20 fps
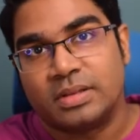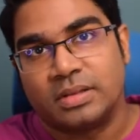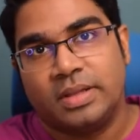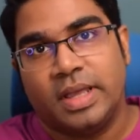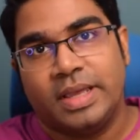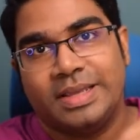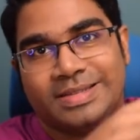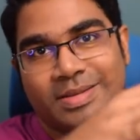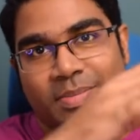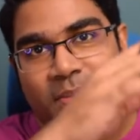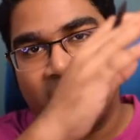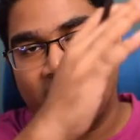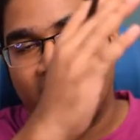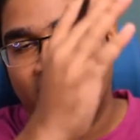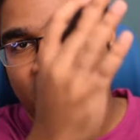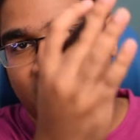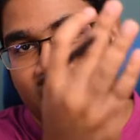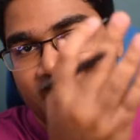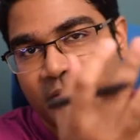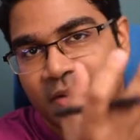There is a
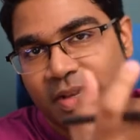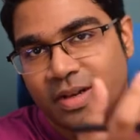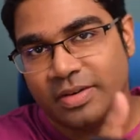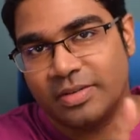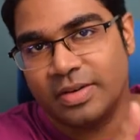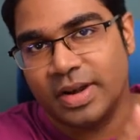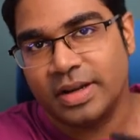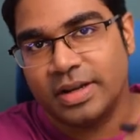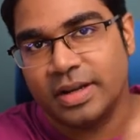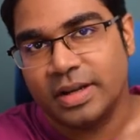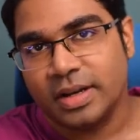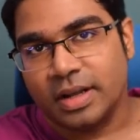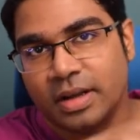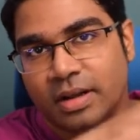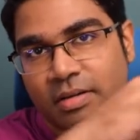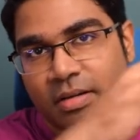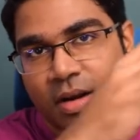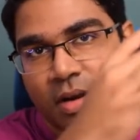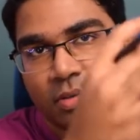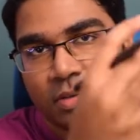magnetic field created
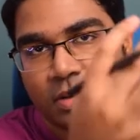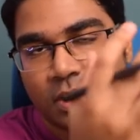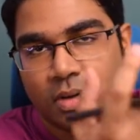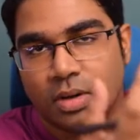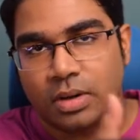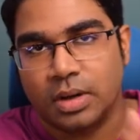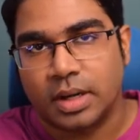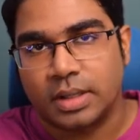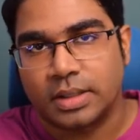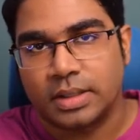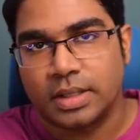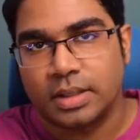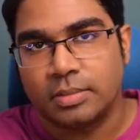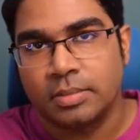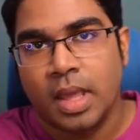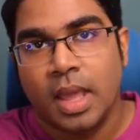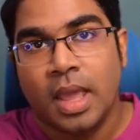around the conductor.